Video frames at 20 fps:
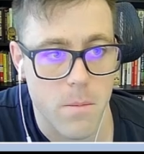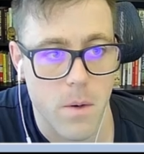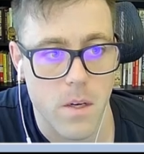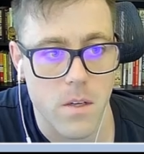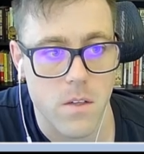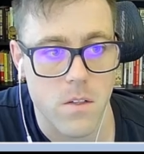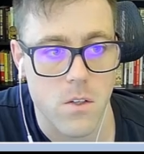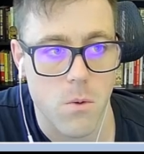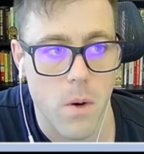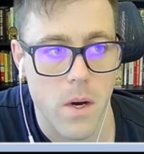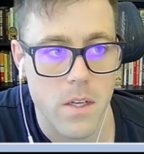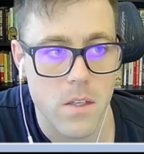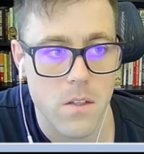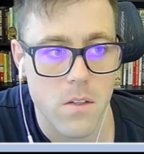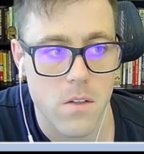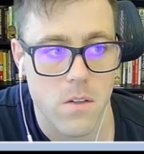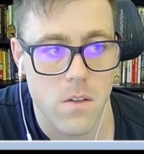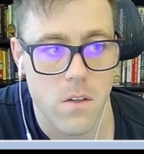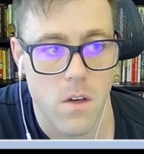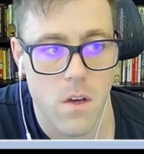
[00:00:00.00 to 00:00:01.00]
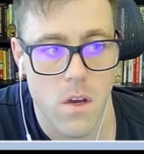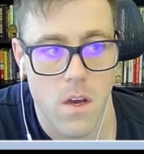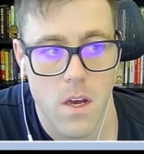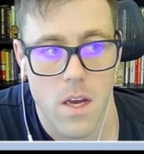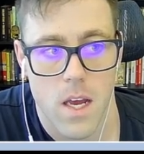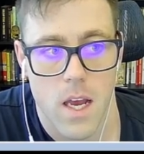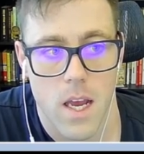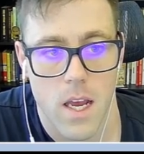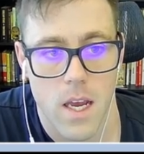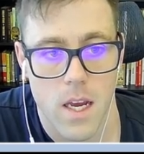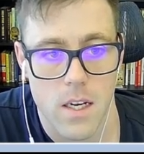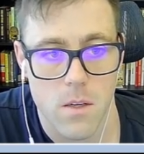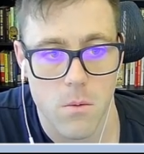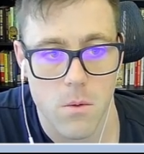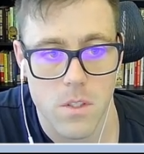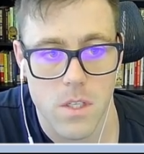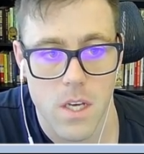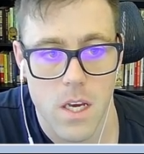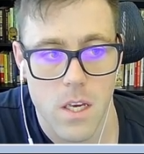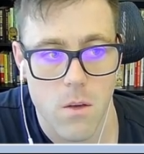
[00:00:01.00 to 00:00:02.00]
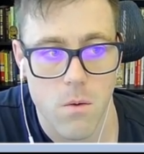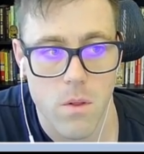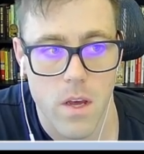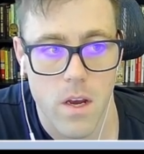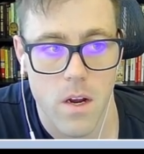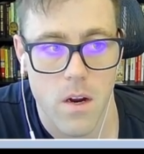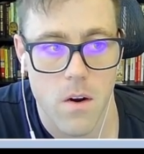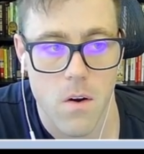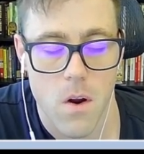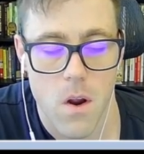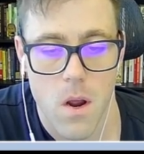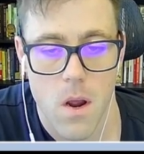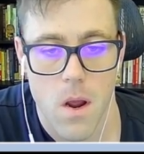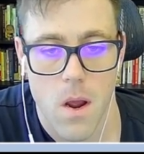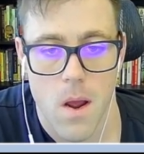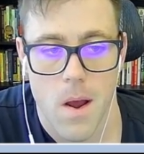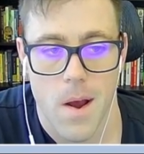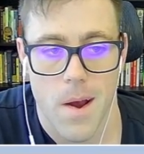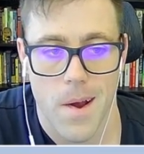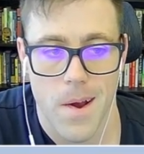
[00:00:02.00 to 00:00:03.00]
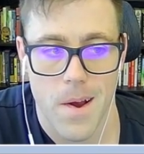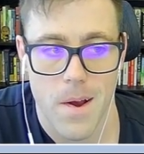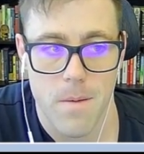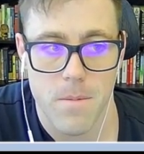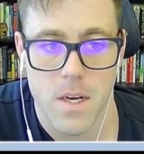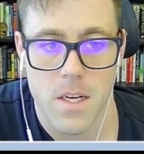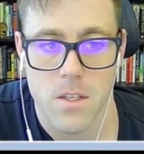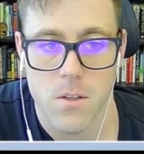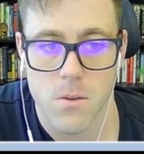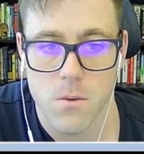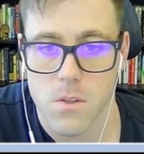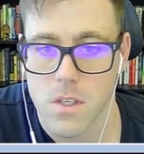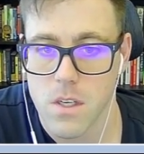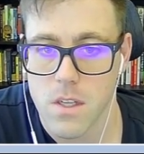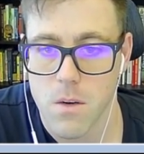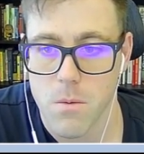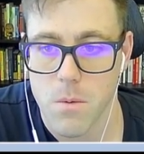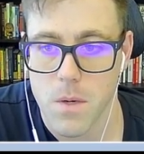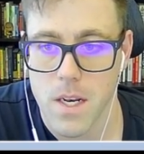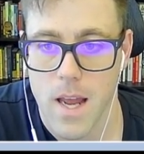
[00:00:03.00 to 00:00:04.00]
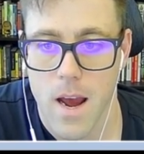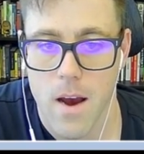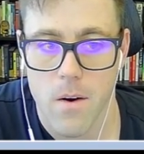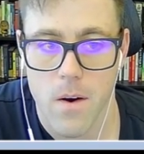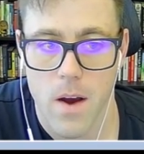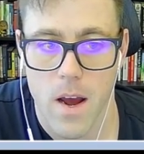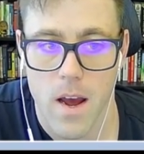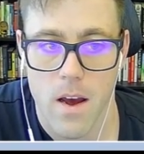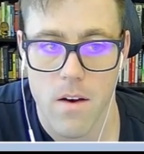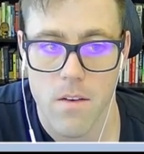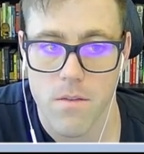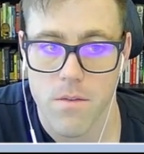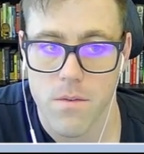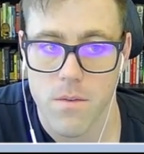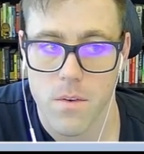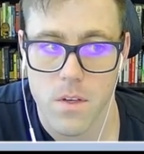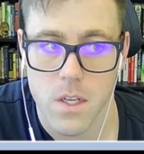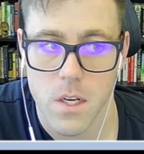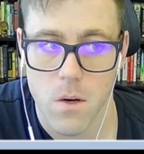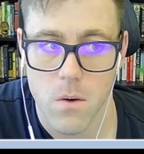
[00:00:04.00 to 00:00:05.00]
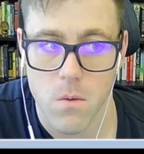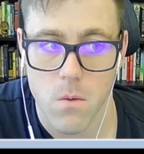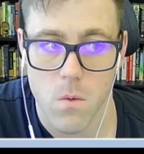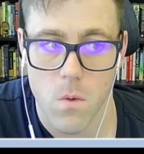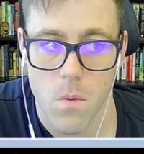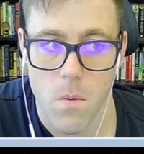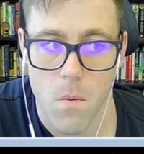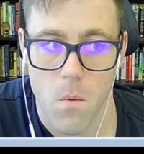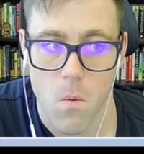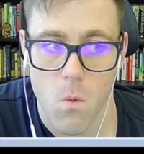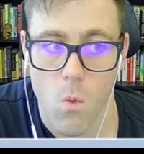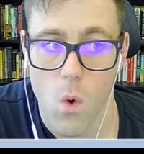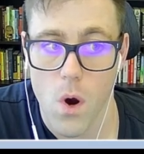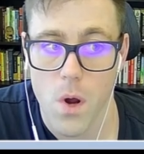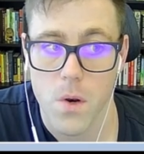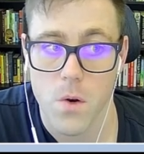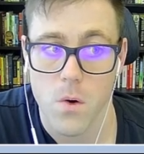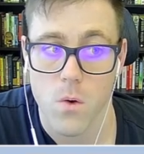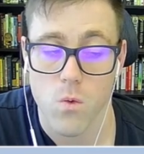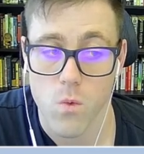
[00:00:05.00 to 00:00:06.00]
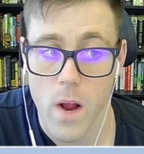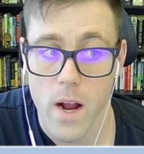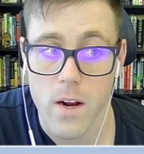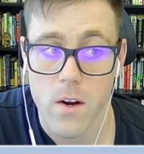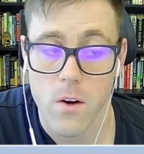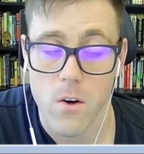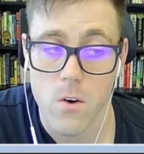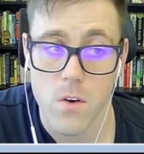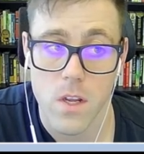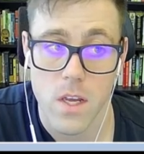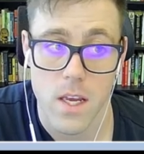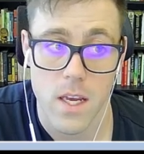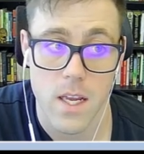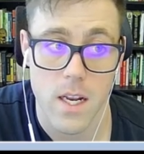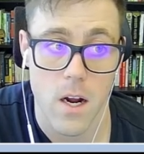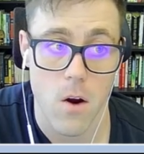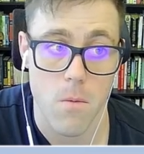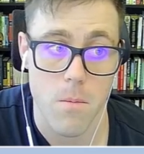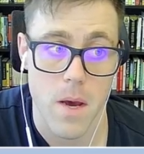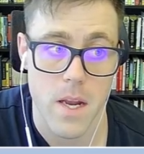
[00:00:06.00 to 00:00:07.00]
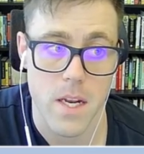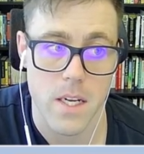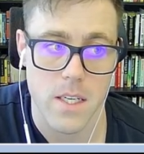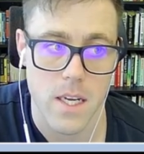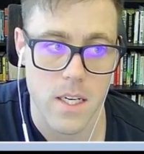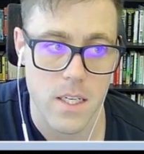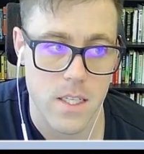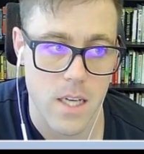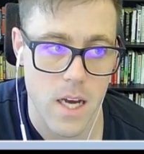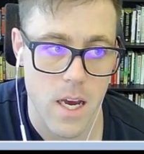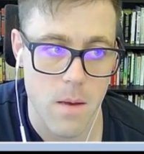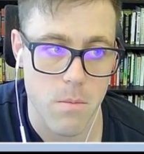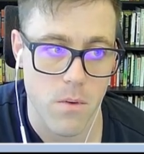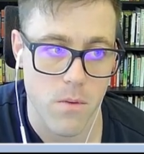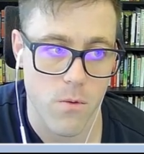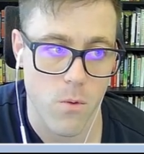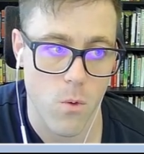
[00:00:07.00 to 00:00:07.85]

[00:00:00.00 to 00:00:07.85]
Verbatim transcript: twice and it will take you there. Um, and you'll see that we now have, you know, one record in our metadata type for